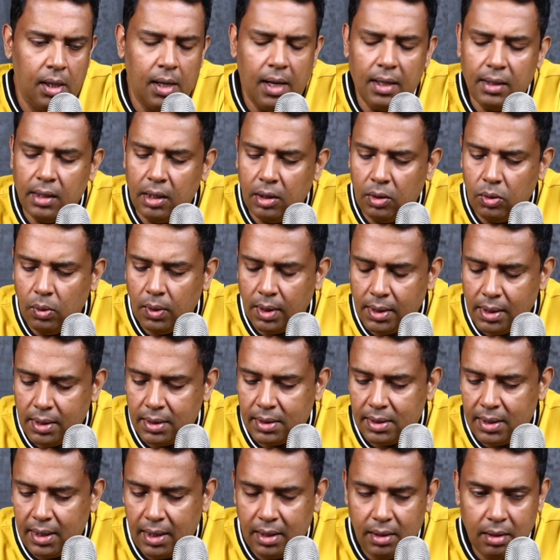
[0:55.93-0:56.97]
And I do
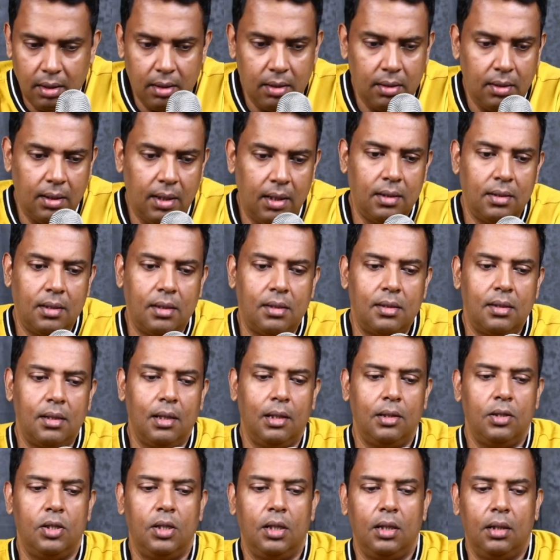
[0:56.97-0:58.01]
understand there is a
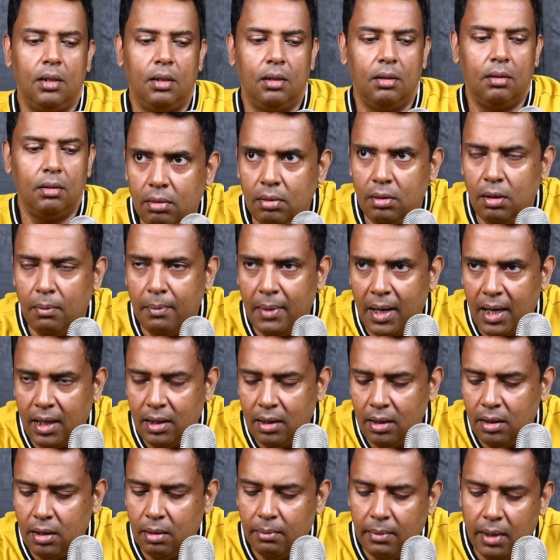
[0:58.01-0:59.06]
surging
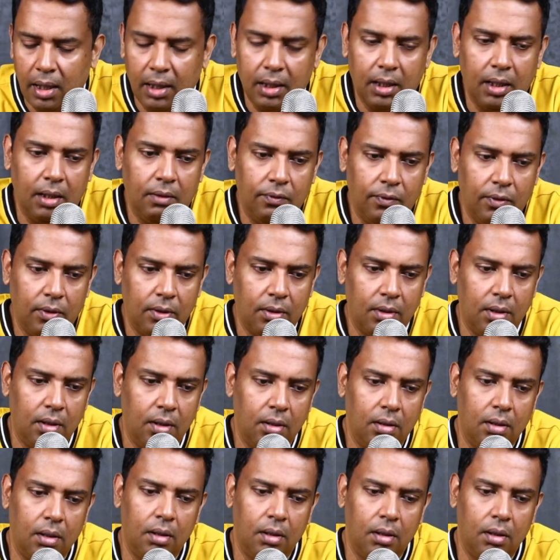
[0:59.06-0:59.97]
demand in the market for